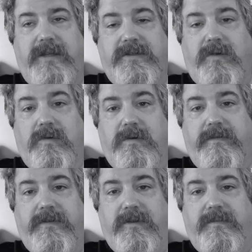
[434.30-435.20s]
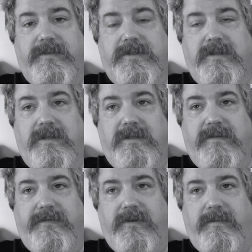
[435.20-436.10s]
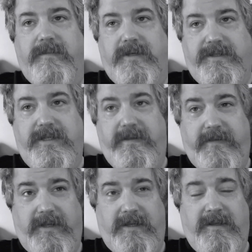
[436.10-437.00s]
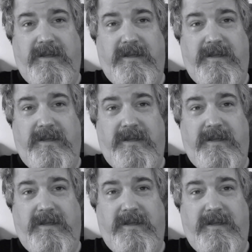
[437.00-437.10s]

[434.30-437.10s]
horror films from TV.